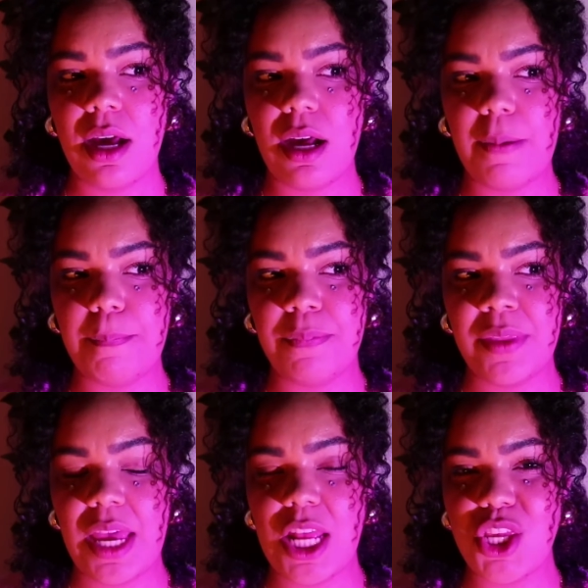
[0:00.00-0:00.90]

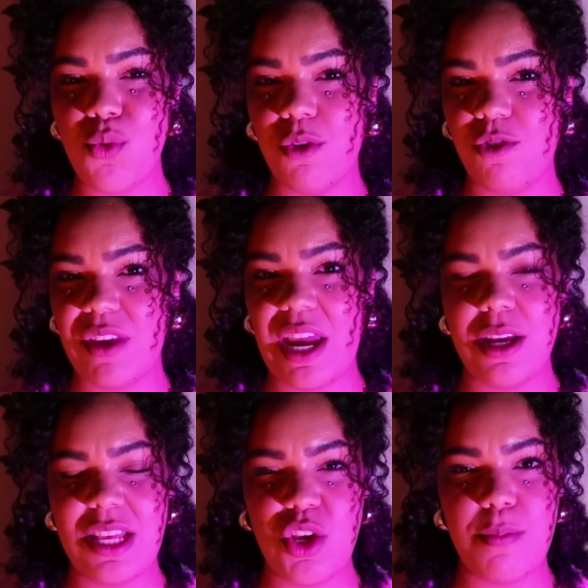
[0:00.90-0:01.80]
and you were
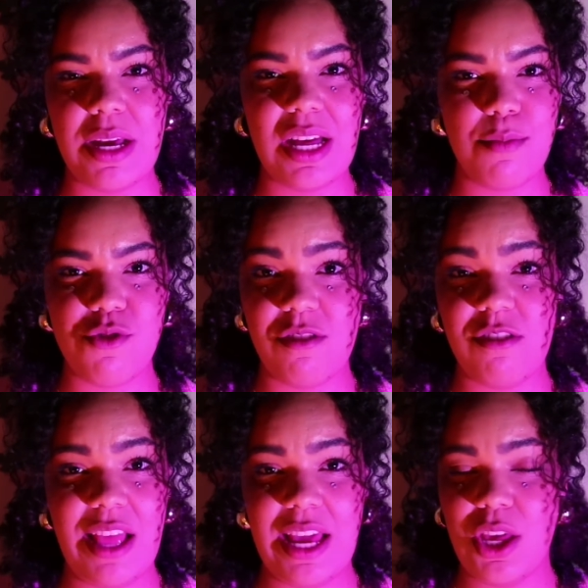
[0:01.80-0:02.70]
scared that you become
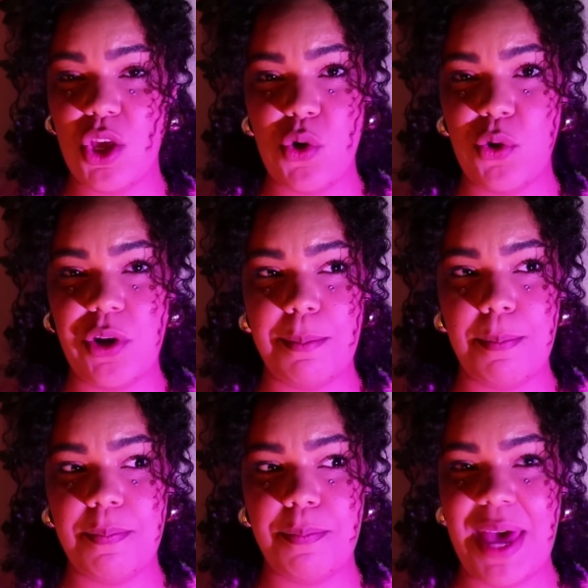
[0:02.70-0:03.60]
just like your
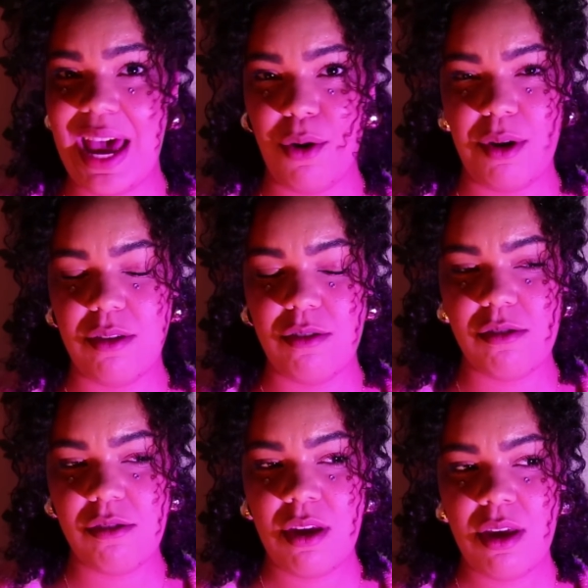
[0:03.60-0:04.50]

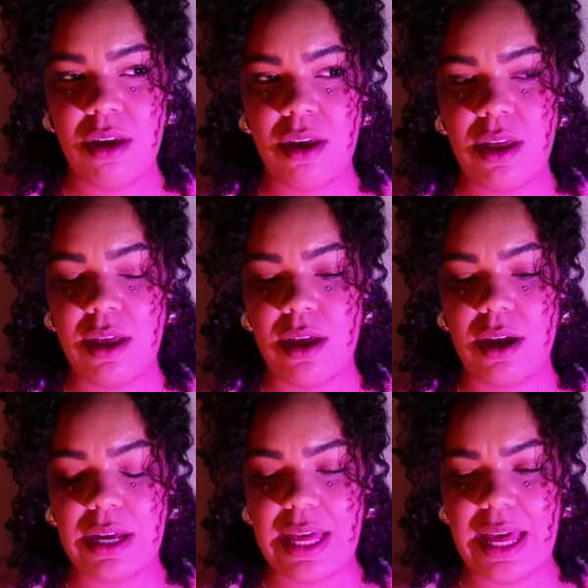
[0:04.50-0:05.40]
parents,
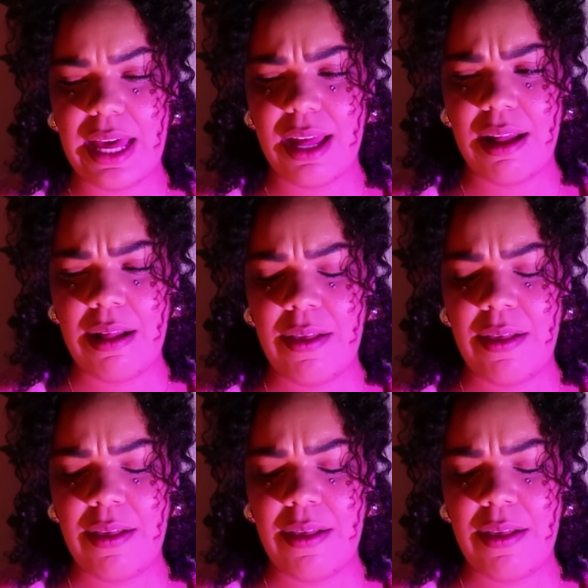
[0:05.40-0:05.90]
okay?